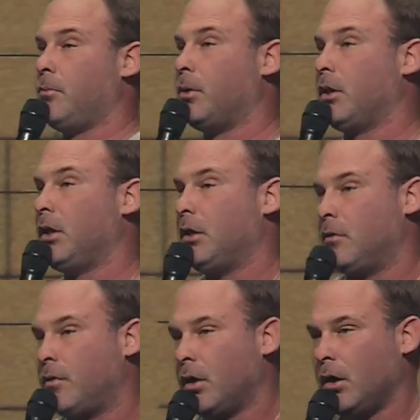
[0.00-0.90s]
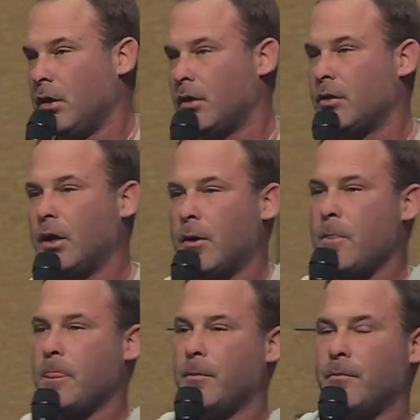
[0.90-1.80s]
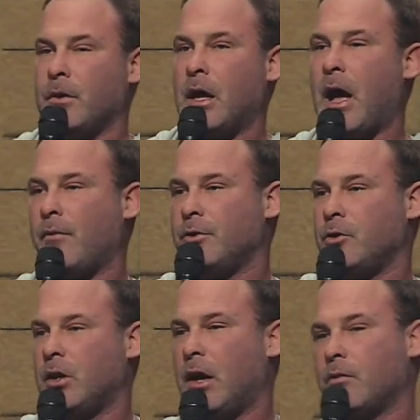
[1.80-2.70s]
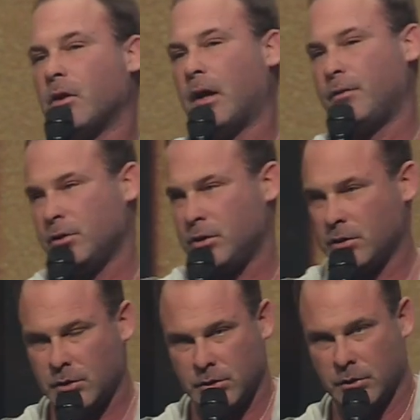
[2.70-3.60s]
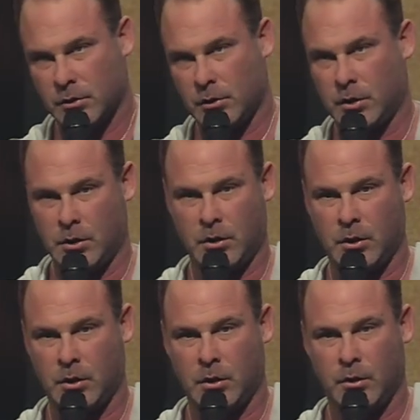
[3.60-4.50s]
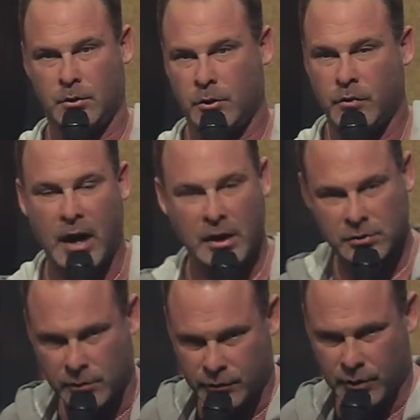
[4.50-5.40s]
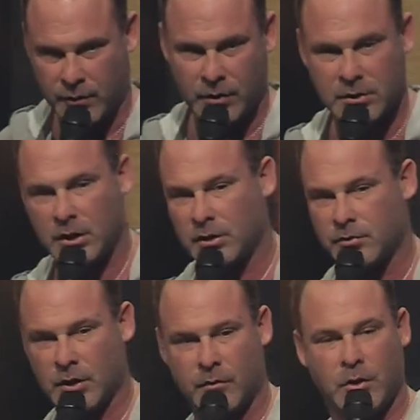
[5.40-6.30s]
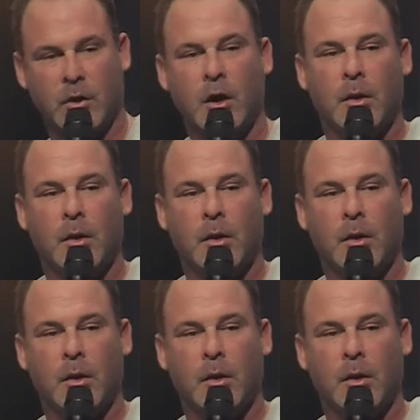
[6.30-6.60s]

believe that after you gave your life to Jesus You've asked for forgiveness. He has forgiven you.